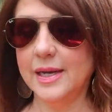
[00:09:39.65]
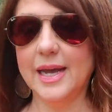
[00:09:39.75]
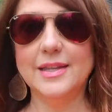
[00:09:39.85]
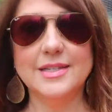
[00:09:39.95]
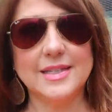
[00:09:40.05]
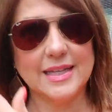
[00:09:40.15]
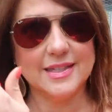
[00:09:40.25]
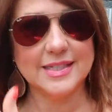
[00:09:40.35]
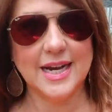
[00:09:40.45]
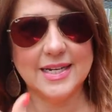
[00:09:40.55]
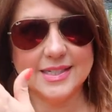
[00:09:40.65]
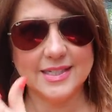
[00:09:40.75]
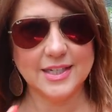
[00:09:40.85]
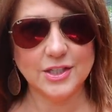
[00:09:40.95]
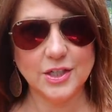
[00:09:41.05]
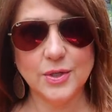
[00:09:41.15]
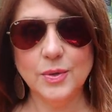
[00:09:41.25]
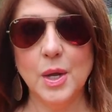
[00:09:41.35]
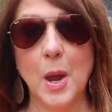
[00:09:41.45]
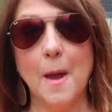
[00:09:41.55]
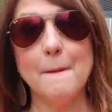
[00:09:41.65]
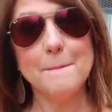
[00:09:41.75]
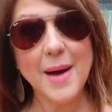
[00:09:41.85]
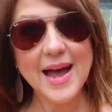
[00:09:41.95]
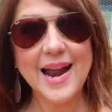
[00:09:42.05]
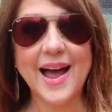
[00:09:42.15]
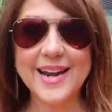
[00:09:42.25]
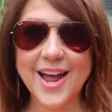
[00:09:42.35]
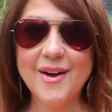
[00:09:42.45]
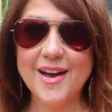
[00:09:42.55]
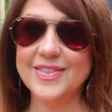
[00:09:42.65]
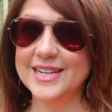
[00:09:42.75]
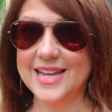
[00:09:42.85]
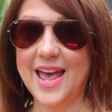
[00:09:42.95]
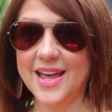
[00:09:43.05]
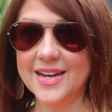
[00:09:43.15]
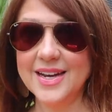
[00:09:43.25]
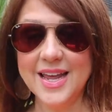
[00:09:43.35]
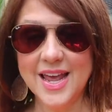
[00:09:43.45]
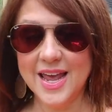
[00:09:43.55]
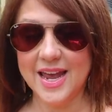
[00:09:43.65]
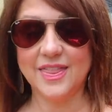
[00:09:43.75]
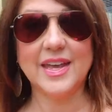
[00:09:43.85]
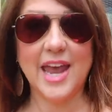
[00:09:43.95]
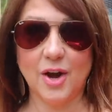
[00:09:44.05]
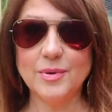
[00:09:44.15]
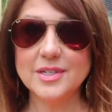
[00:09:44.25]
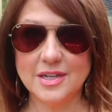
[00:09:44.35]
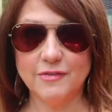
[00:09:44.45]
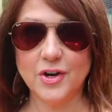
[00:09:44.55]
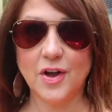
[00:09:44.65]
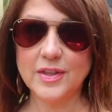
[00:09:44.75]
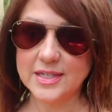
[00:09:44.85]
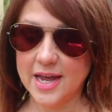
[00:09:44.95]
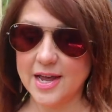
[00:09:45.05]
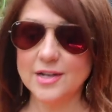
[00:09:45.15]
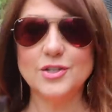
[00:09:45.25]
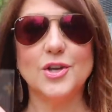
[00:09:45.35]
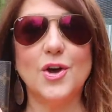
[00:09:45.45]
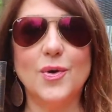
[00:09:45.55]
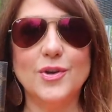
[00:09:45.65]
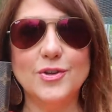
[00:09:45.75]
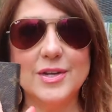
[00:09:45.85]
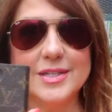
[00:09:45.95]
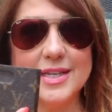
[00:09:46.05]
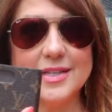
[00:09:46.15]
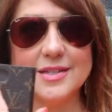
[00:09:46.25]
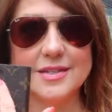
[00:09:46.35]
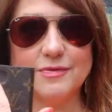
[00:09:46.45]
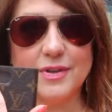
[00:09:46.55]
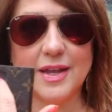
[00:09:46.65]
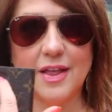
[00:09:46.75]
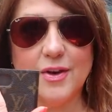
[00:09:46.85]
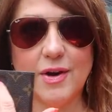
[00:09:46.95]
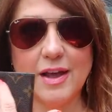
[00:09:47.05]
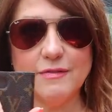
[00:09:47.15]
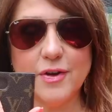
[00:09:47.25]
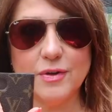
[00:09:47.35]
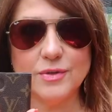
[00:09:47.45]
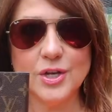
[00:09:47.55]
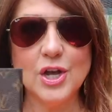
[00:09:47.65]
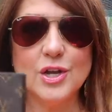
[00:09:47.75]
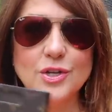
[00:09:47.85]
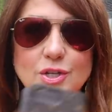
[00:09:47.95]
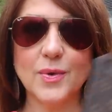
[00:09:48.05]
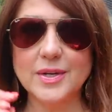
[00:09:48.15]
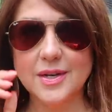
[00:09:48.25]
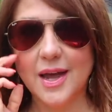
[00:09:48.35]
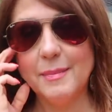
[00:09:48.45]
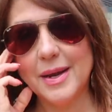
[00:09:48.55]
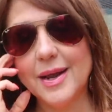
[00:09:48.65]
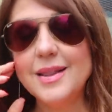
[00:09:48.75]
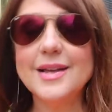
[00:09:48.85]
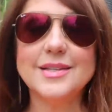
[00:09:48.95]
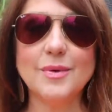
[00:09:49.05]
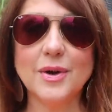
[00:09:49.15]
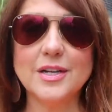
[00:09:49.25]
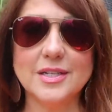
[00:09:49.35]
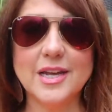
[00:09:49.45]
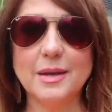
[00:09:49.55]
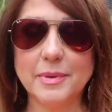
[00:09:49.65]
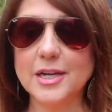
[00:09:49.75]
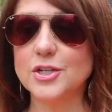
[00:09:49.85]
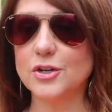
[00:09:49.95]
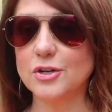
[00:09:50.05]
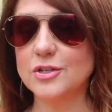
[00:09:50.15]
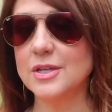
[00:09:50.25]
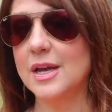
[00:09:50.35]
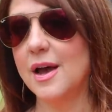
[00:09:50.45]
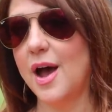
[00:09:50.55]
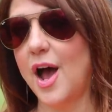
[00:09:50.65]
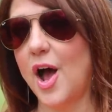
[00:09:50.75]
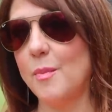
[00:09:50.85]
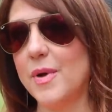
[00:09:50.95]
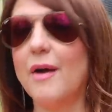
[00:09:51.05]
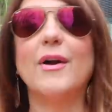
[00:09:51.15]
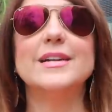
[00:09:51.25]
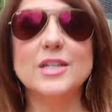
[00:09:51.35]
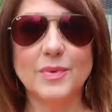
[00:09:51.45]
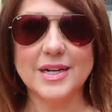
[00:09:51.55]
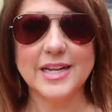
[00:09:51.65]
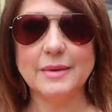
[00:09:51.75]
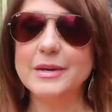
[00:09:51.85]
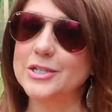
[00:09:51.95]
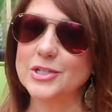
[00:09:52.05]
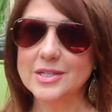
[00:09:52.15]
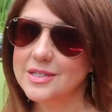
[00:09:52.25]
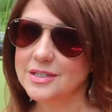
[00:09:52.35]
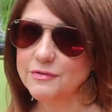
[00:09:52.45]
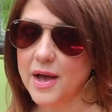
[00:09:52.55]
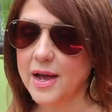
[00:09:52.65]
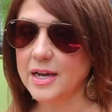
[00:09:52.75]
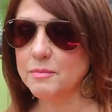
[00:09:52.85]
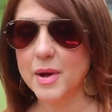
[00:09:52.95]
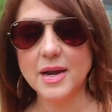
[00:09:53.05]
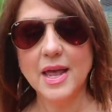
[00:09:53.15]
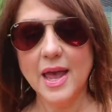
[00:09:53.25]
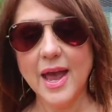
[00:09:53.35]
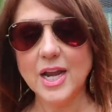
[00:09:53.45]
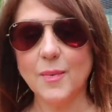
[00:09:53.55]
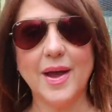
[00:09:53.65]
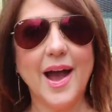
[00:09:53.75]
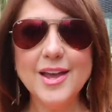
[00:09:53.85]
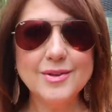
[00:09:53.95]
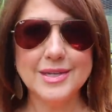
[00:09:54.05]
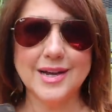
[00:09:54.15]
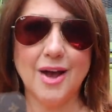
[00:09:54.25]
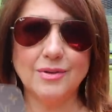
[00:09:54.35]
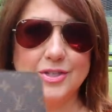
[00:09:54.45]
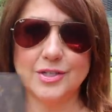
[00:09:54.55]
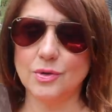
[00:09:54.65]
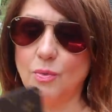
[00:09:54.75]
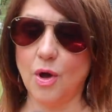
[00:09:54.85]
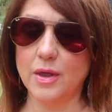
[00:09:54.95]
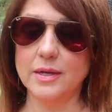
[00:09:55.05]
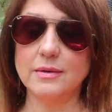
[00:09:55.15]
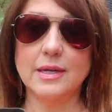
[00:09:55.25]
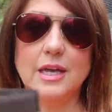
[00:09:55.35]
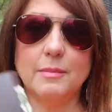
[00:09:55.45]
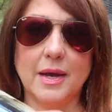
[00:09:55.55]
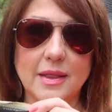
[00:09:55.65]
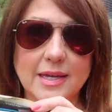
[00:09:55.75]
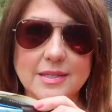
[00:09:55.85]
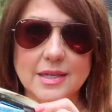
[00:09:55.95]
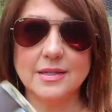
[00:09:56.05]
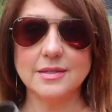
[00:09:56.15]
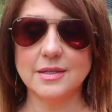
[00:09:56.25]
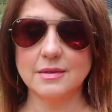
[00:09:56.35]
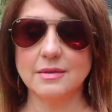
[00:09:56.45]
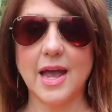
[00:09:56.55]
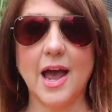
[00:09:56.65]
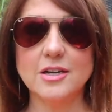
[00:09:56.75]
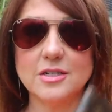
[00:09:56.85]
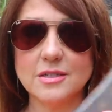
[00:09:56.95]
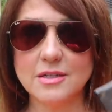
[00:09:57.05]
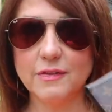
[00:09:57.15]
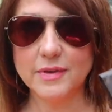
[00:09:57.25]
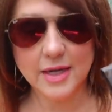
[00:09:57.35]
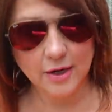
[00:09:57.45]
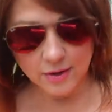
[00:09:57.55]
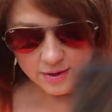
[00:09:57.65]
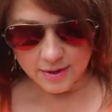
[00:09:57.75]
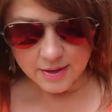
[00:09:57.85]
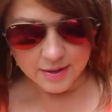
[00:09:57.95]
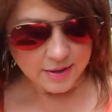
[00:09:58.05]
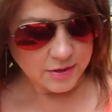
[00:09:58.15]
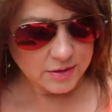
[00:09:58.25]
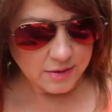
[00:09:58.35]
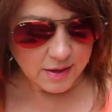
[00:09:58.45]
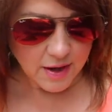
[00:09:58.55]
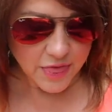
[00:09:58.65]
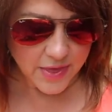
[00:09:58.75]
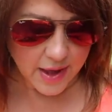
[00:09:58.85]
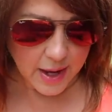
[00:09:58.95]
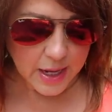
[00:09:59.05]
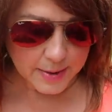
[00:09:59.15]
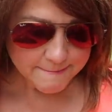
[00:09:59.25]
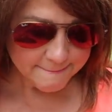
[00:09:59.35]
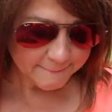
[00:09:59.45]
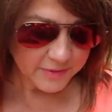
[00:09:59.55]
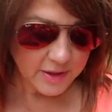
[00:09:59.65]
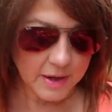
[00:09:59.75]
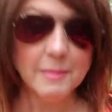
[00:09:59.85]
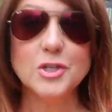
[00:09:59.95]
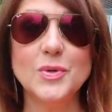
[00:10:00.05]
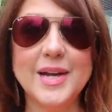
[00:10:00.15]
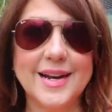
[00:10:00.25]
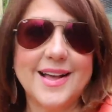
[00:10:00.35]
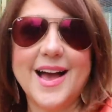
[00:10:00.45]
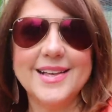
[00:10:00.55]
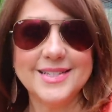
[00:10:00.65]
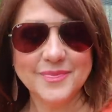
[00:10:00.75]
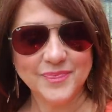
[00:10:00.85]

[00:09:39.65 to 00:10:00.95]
And this is like the side it sticks to. But I now have the 10, and the camera's different on the 10, so you can see this is for the other iPhones. So, I mean, unless I wanted to take pictures, or I didn't want to take pictures, this is fine. But anyway, I use it now as just a wallet. Keep my license and cash and stuff in here. So I got that. Coming to an end, guys.